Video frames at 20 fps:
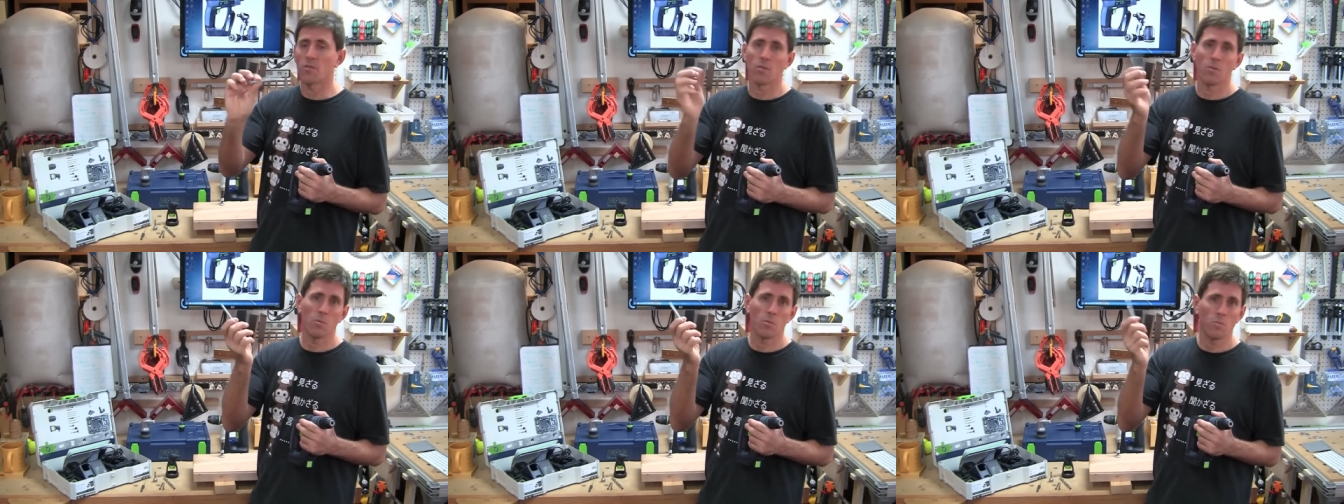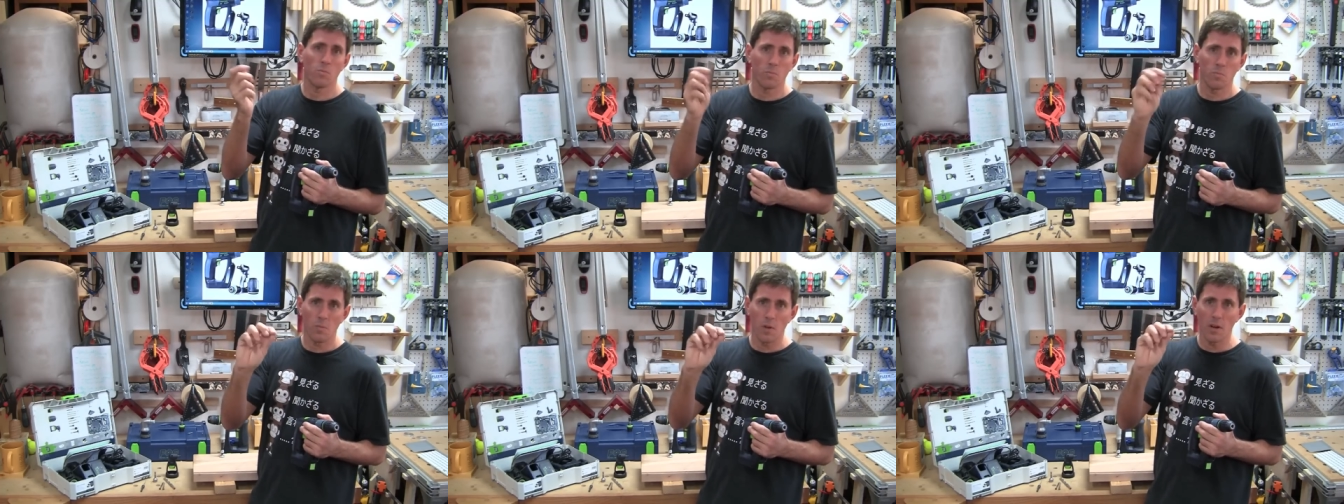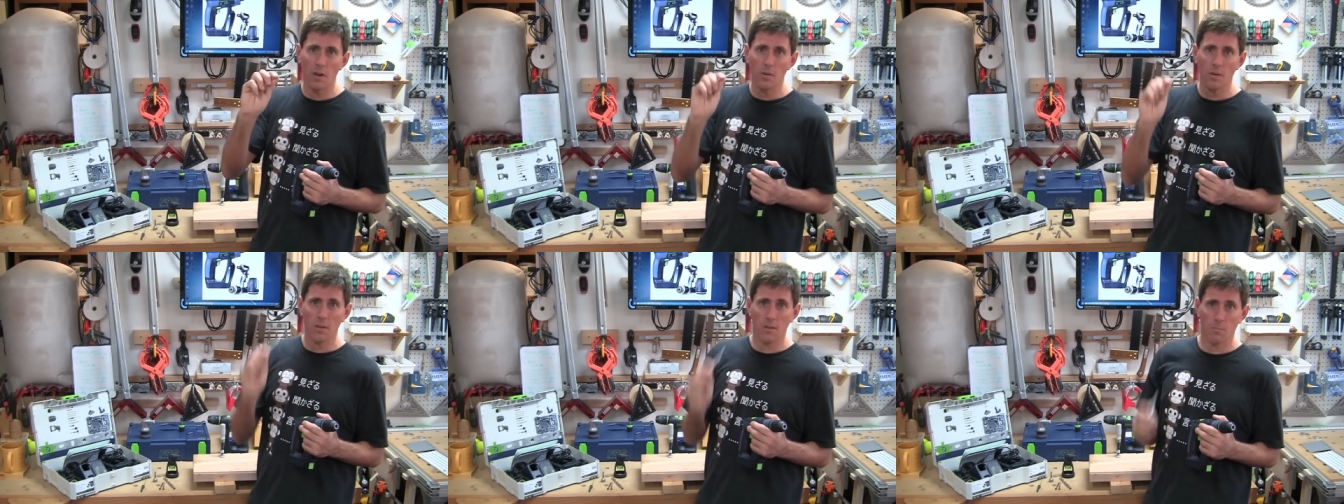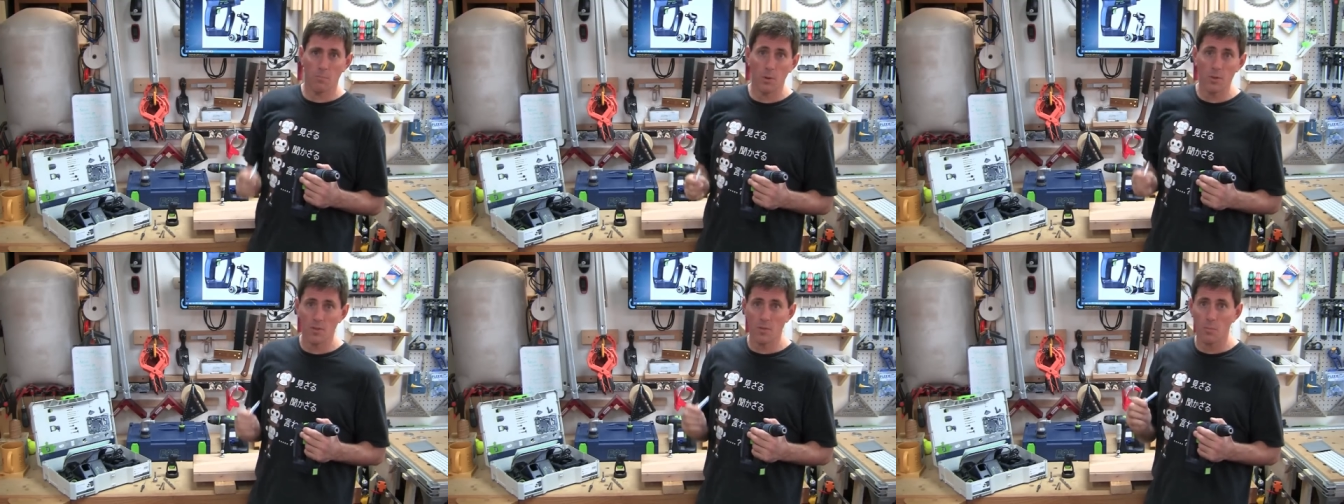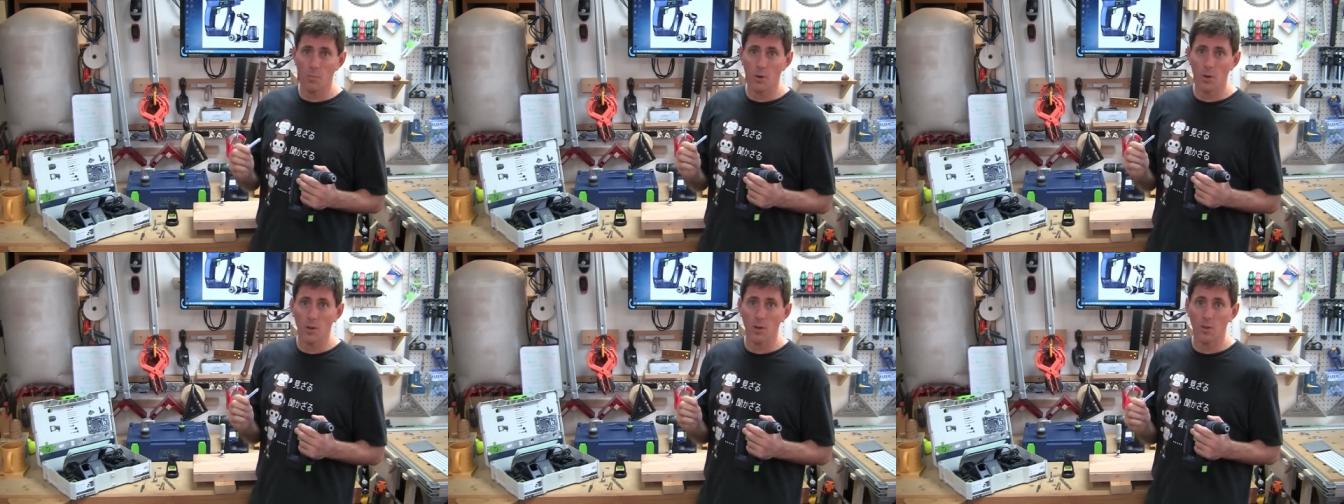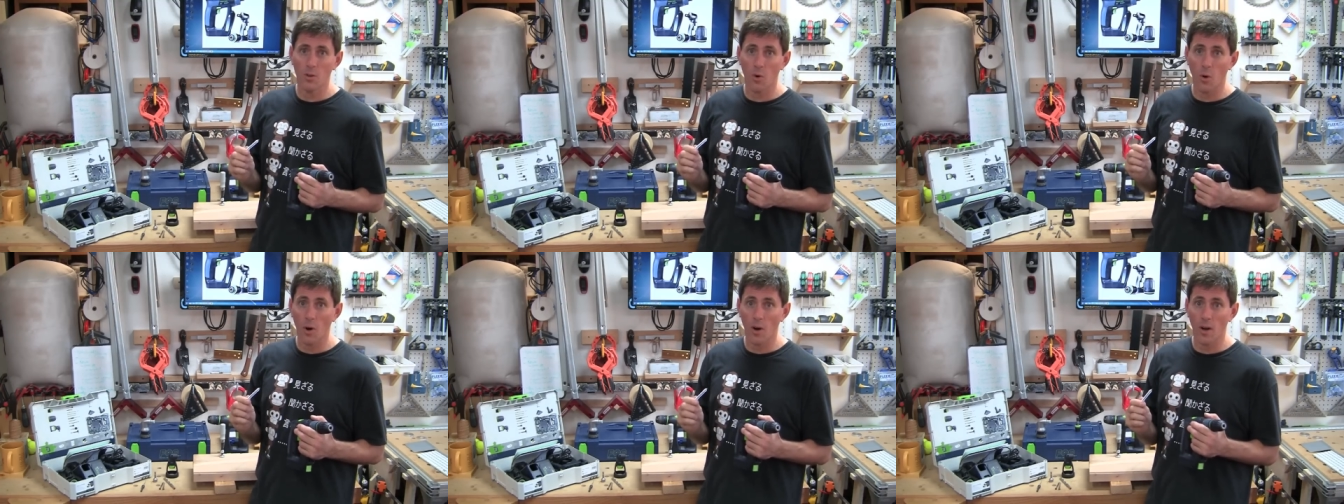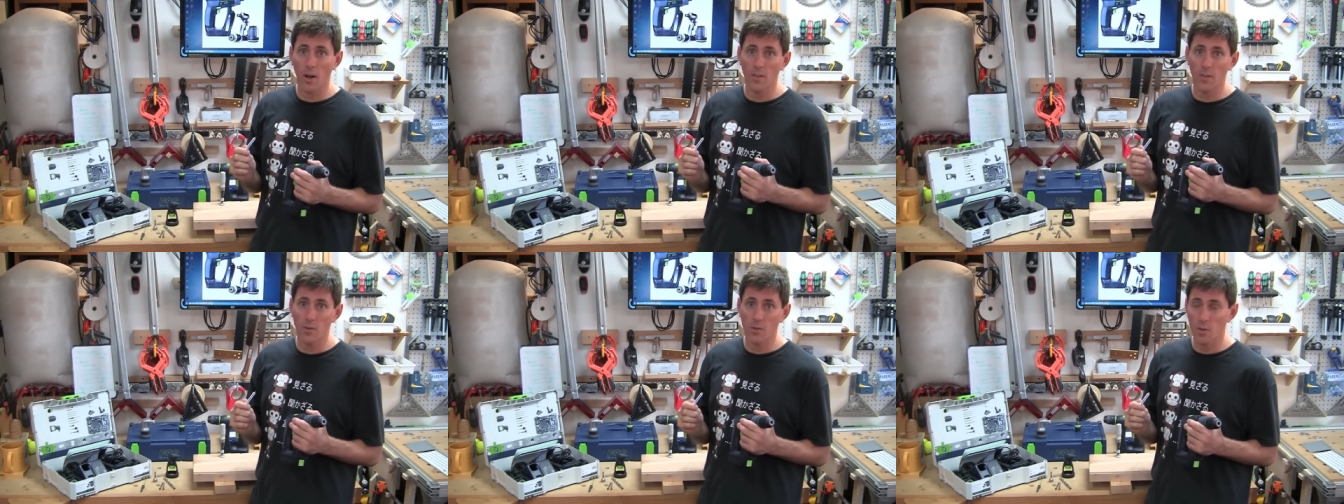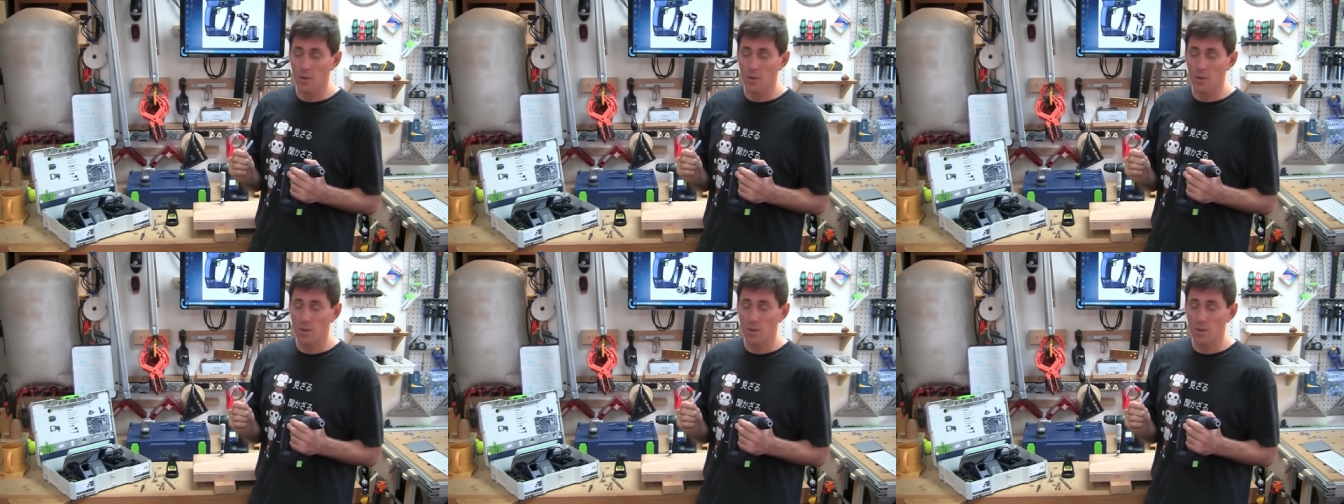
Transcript: so it'll put some pretty good torque on the